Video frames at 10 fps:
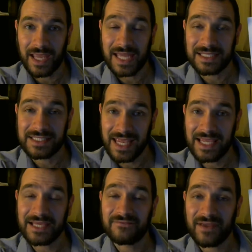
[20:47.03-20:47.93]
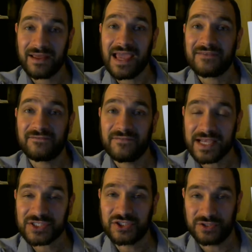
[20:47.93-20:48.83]
and
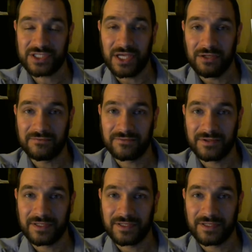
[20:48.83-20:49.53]
invest yourself,